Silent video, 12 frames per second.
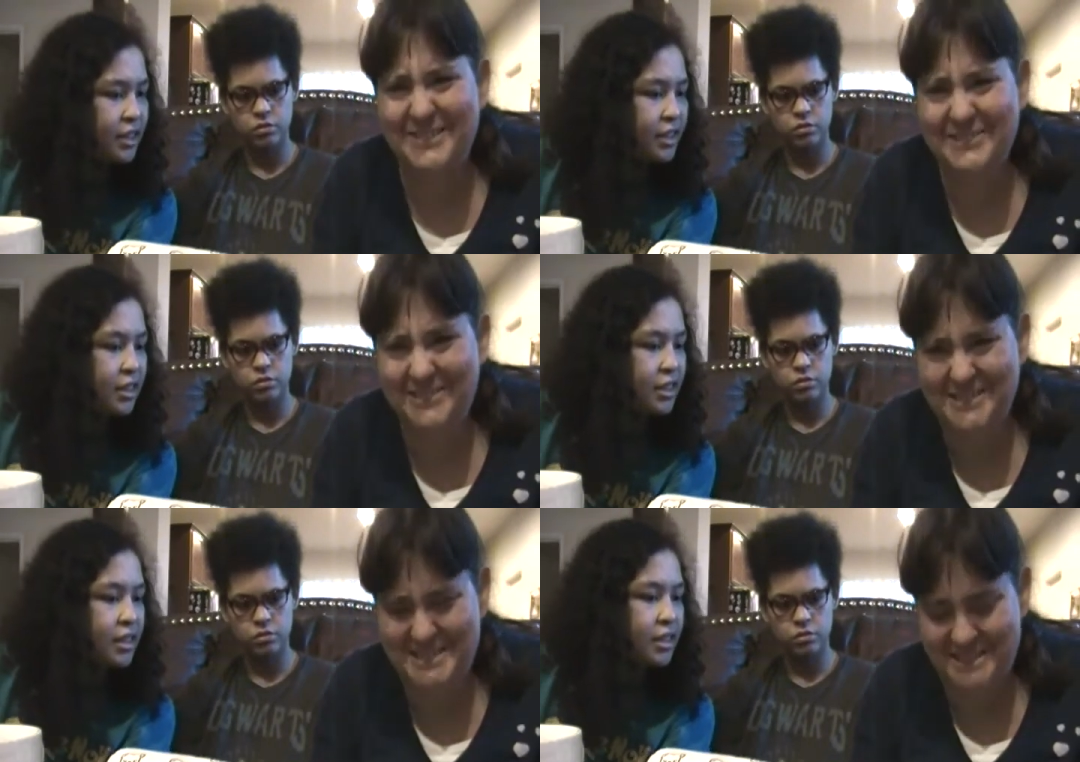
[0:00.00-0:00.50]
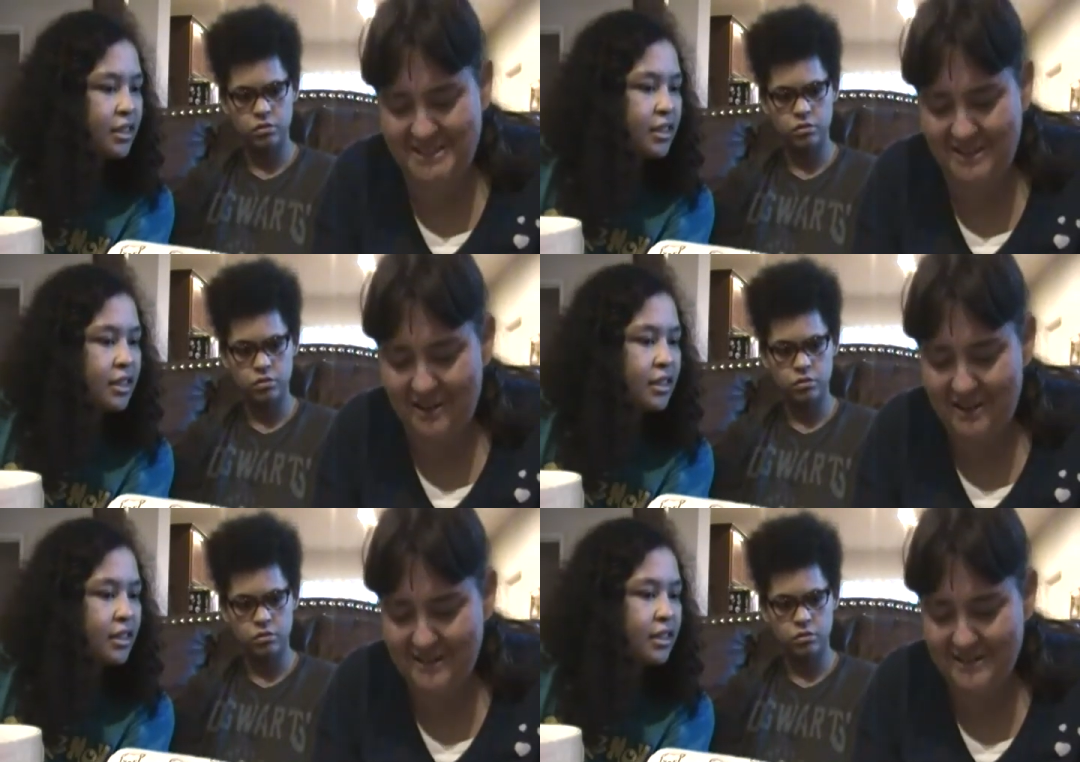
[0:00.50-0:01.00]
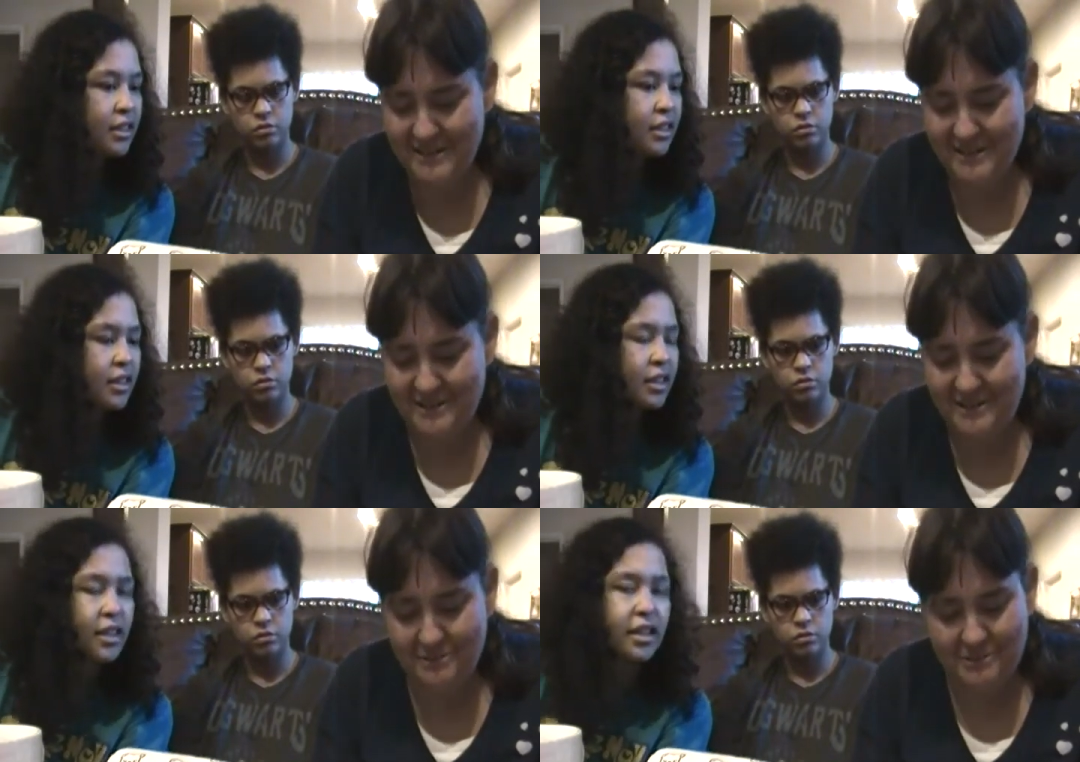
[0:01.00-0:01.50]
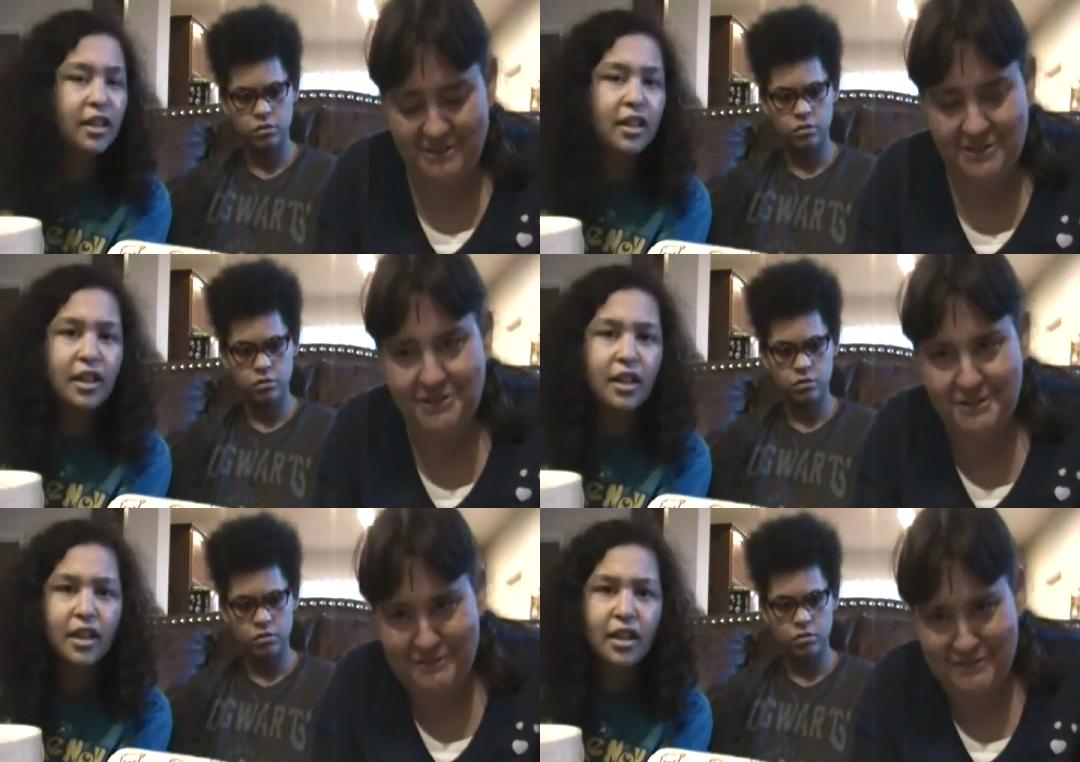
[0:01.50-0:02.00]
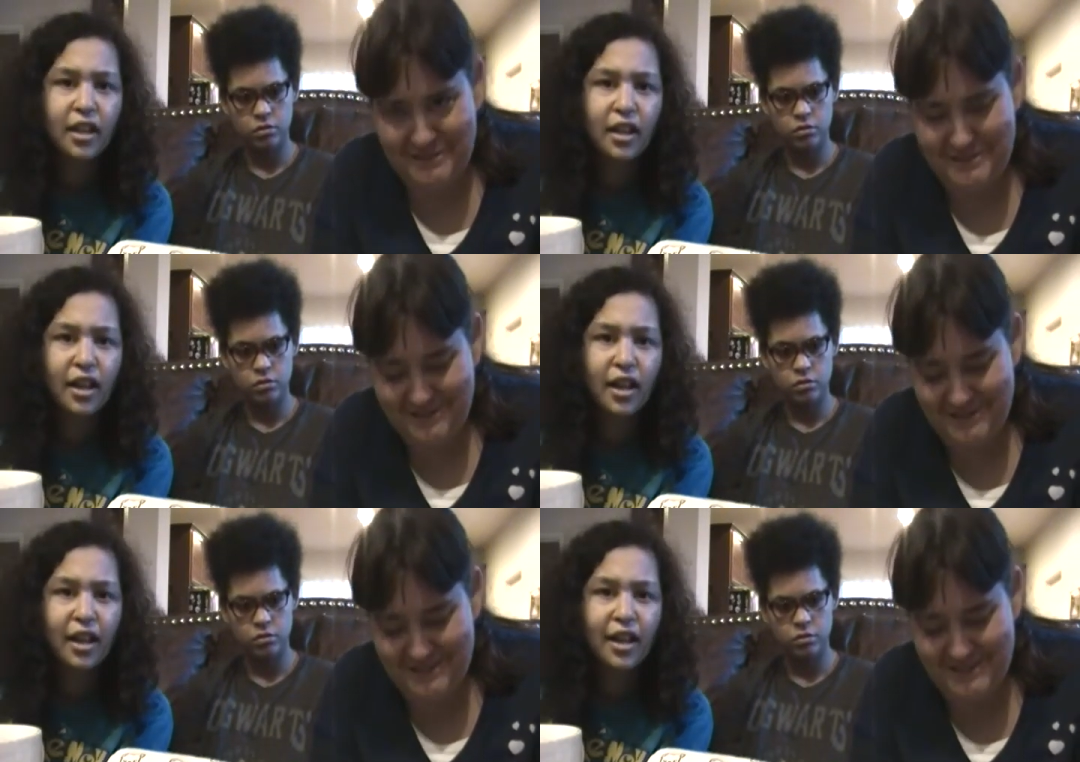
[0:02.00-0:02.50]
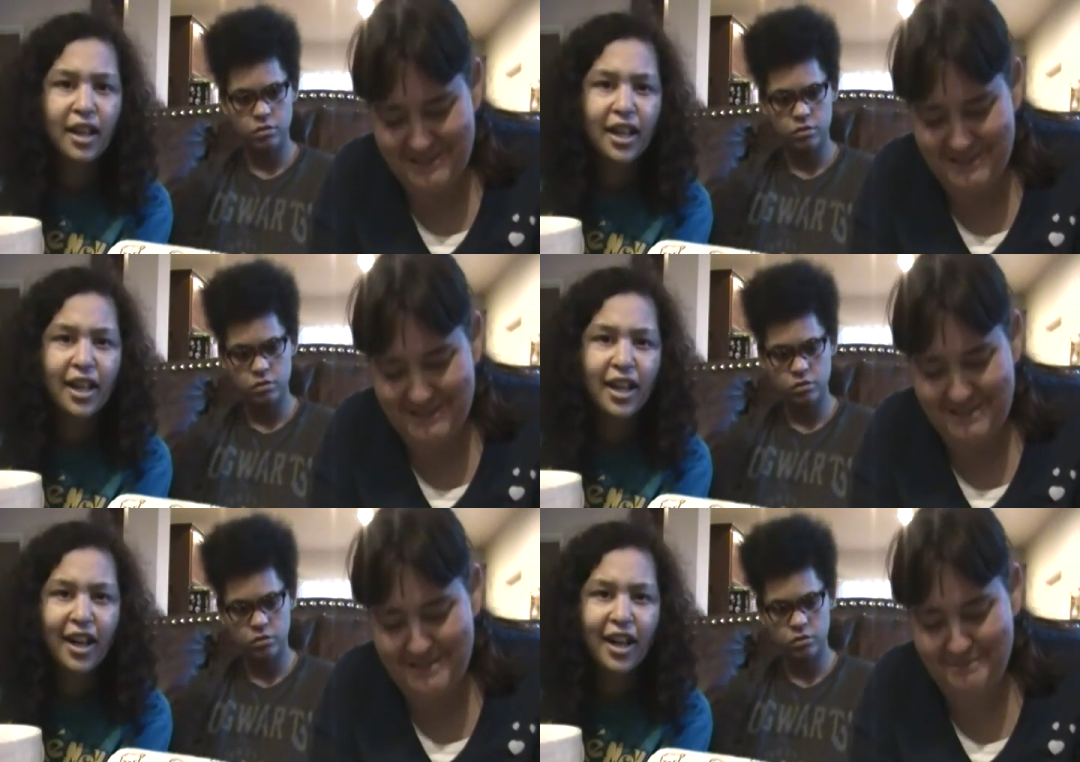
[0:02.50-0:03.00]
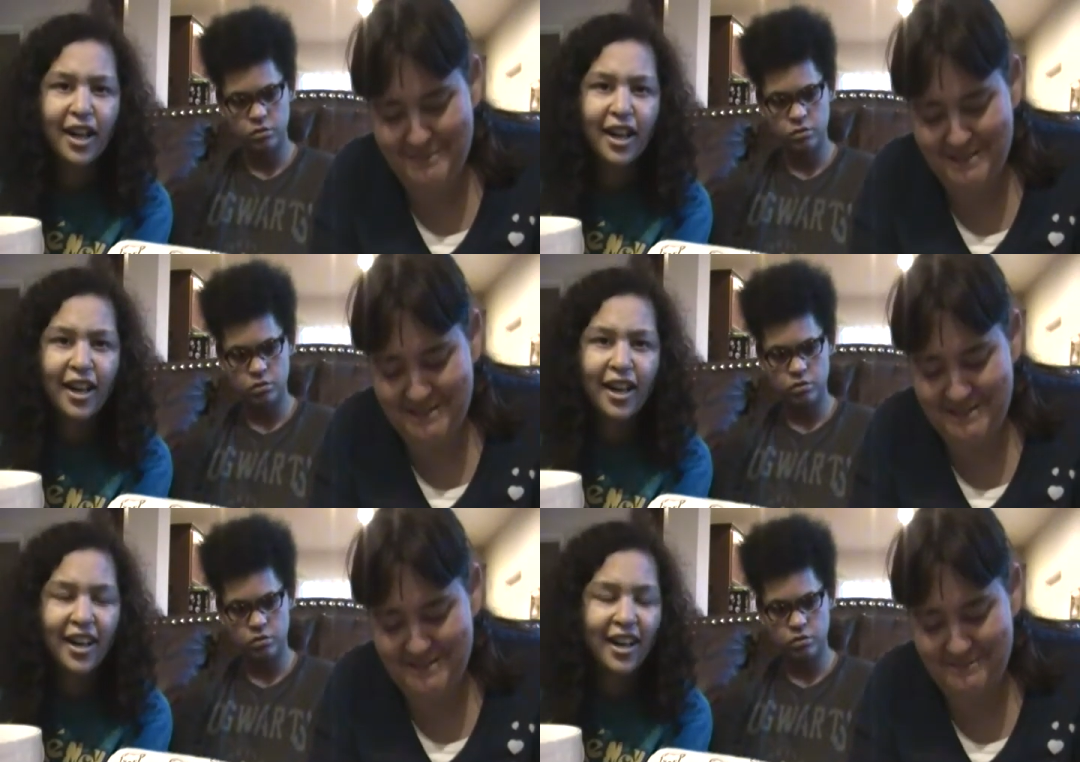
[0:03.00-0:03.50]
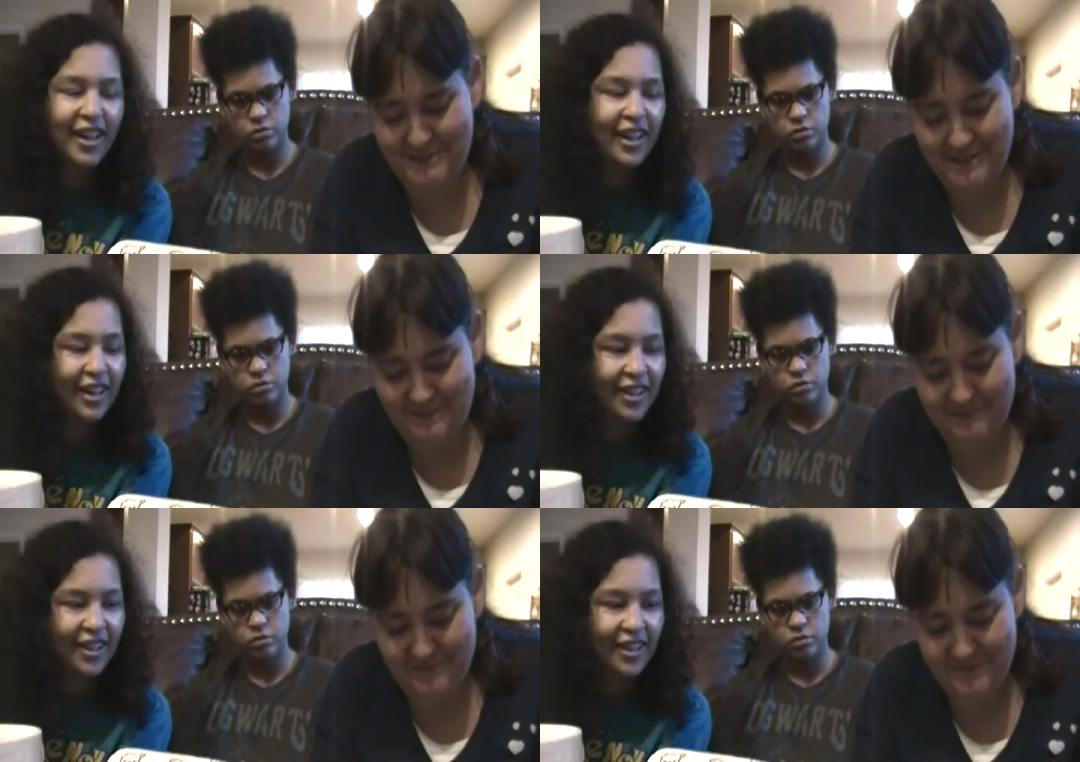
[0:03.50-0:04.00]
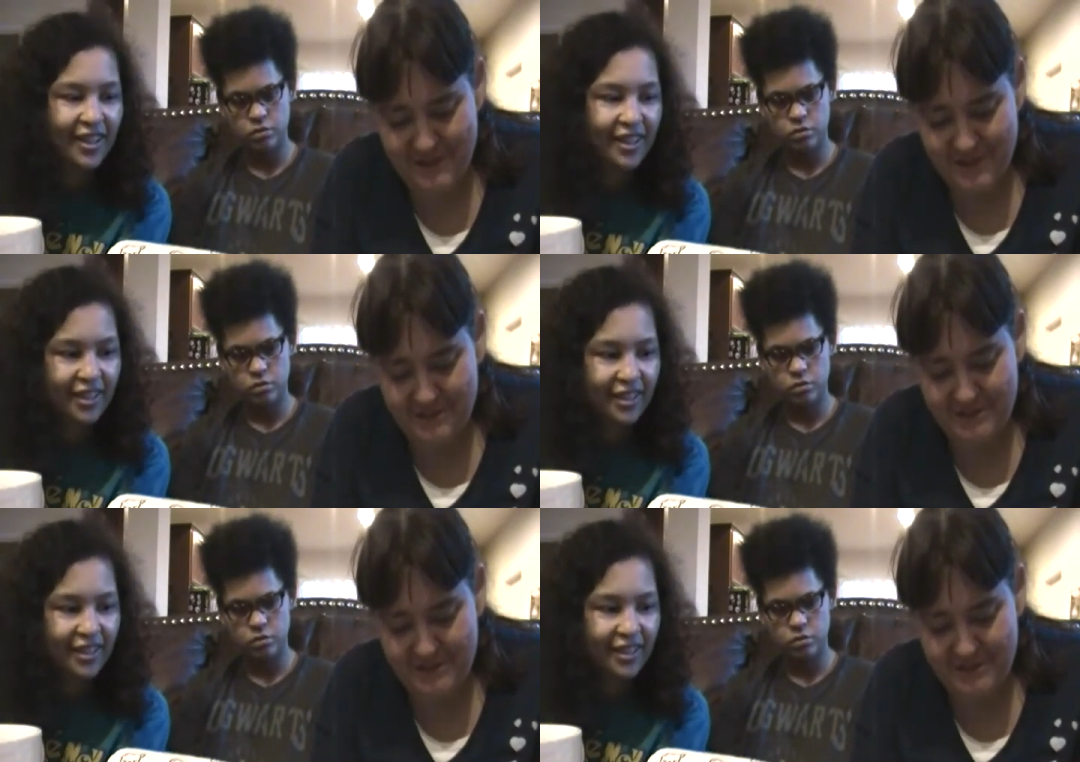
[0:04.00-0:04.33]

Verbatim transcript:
Speaker 1: that's how long it stays hot. You don't want to cook it for 30 to 60 minutes in your microwave.